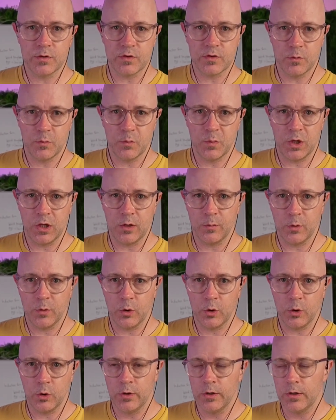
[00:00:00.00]
to some
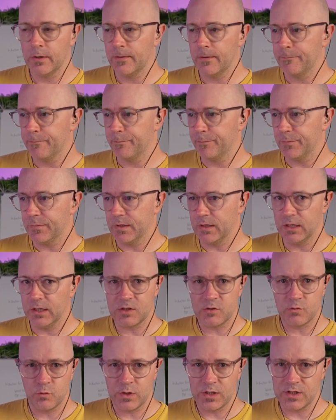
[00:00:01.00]
people,
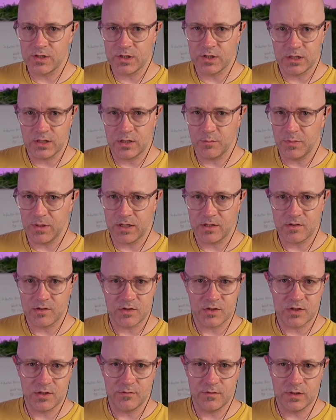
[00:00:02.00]
let's reset it back to
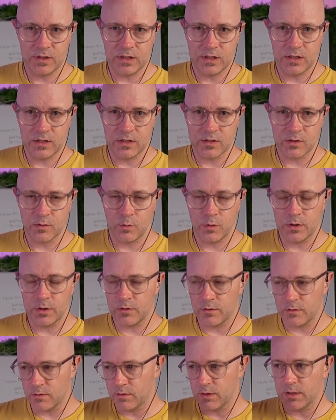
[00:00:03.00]
7 years. I
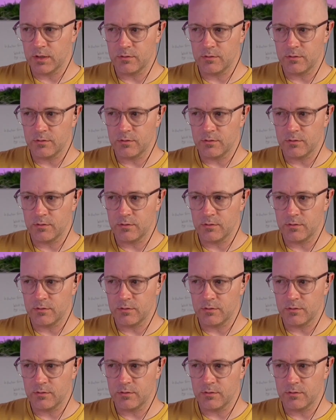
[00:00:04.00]
wonder,